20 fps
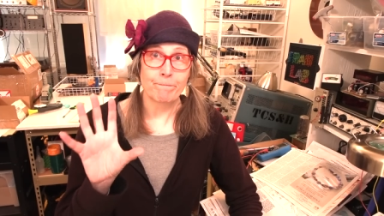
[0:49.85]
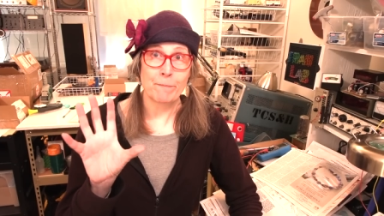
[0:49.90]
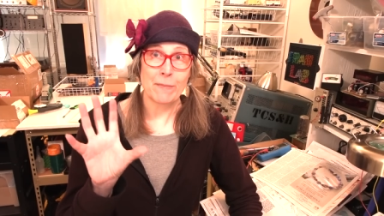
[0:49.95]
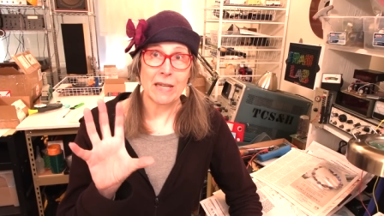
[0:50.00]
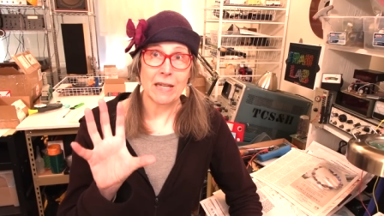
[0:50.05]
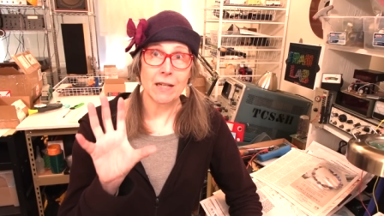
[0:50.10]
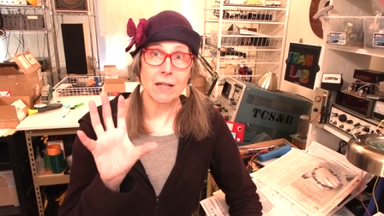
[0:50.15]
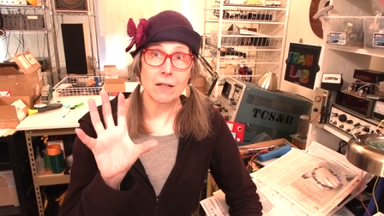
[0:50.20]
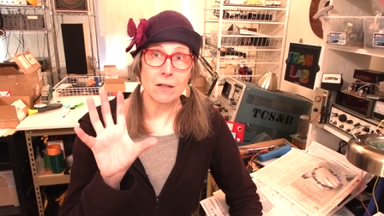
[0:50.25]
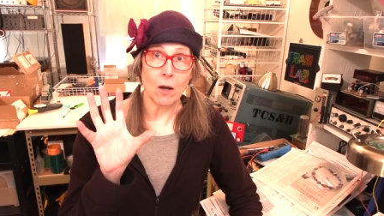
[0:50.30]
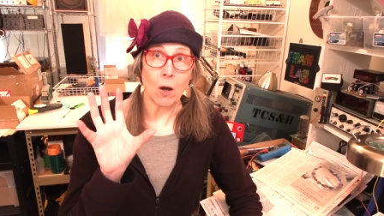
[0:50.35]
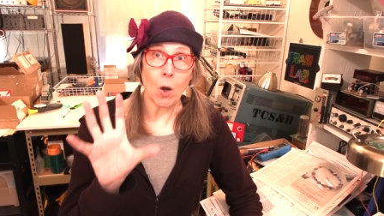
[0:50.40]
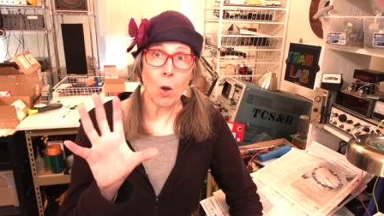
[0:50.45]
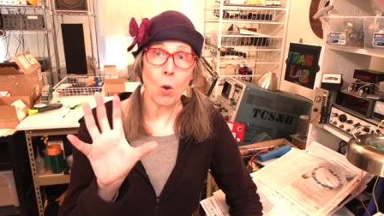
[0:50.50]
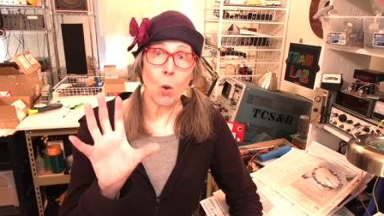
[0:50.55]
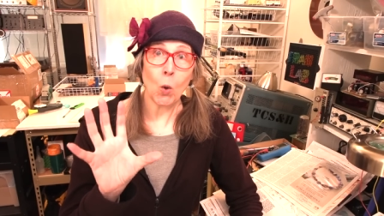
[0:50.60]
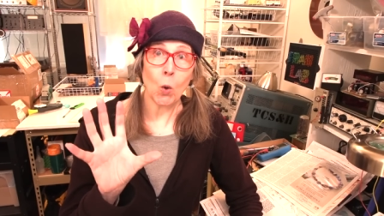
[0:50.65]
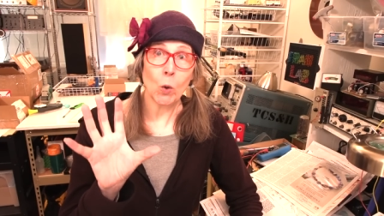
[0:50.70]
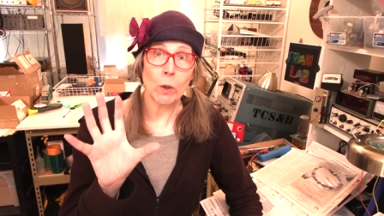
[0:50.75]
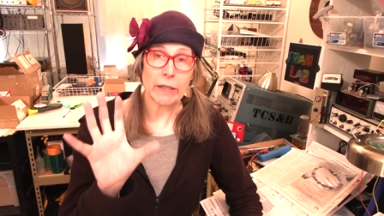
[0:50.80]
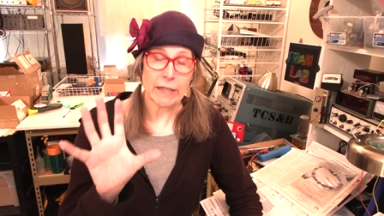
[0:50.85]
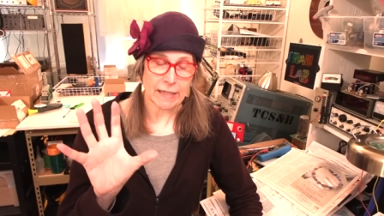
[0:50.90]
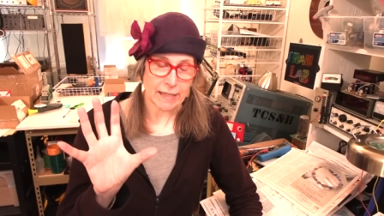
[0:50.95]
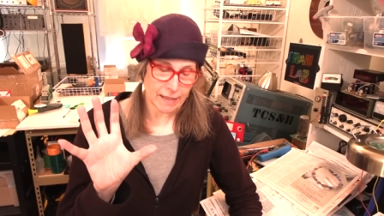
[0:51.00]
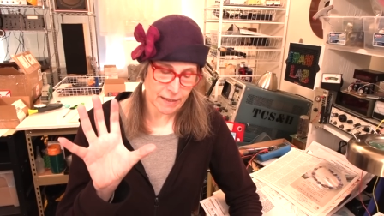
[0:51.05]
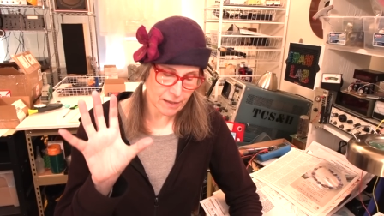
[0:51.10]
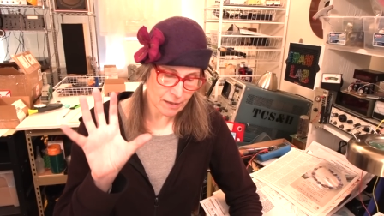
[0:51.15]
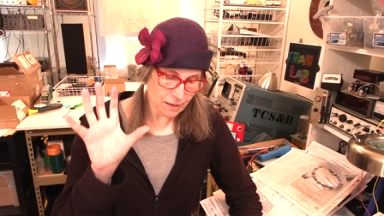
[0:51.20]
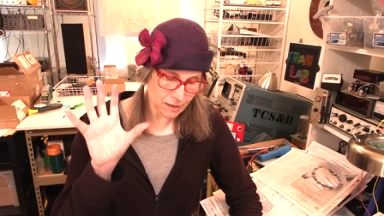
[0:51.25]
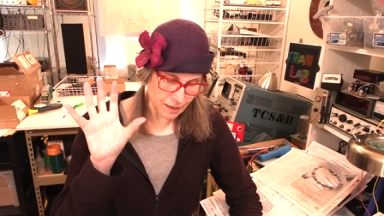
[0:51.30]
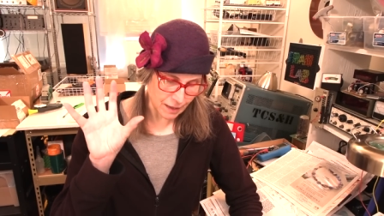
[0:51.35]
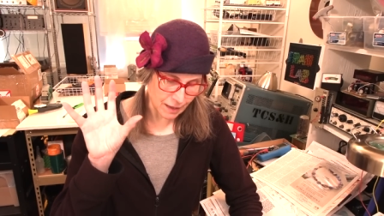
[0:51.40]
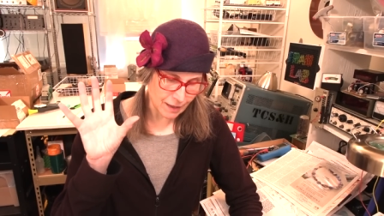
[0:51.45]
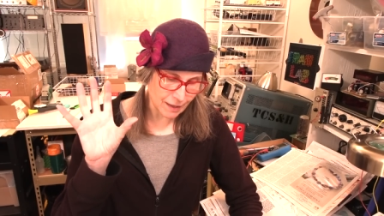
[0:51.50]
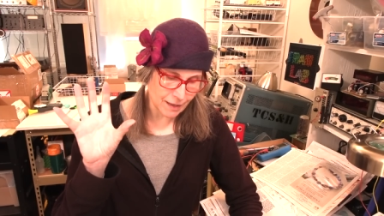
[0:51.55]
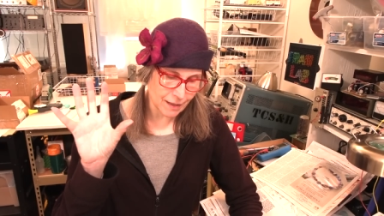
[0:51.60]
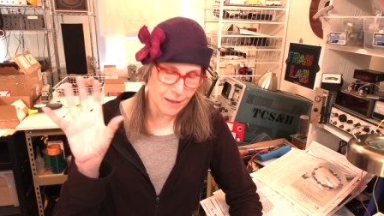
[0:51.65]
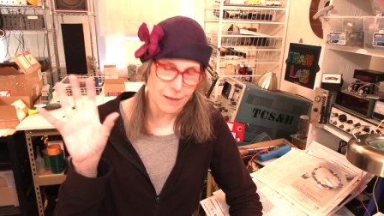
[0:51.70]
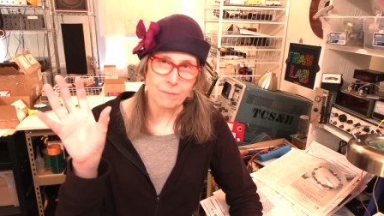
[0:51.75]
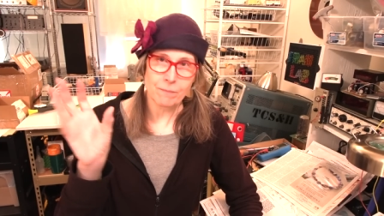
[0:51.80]
big hole is.
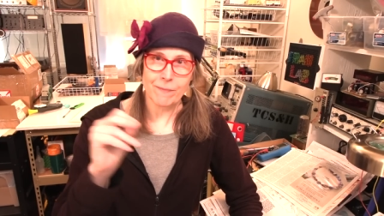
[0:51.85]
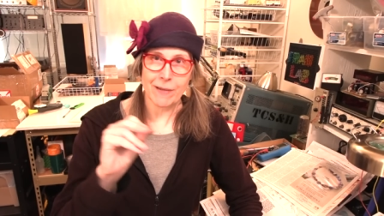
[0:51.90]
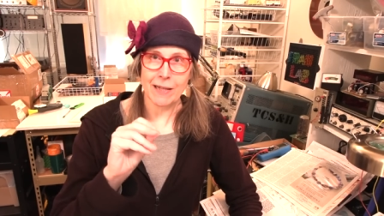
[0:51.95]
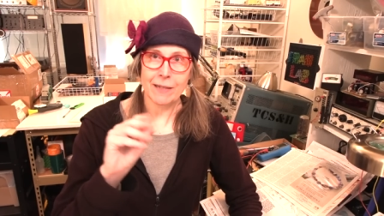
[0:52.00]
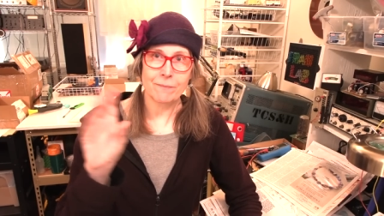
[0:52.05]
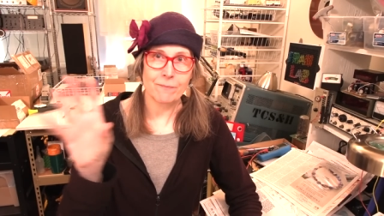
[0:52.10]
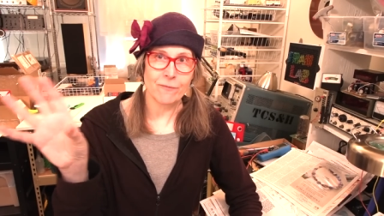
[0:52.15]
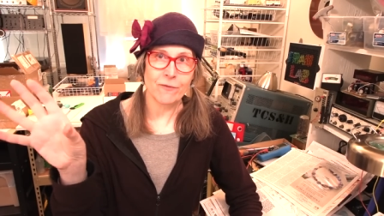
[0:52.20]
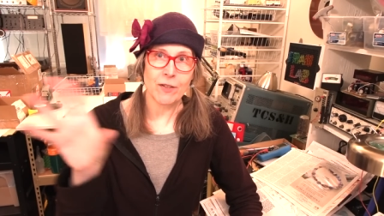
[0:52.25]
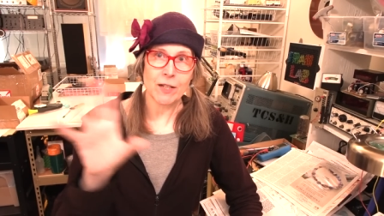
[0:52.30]
It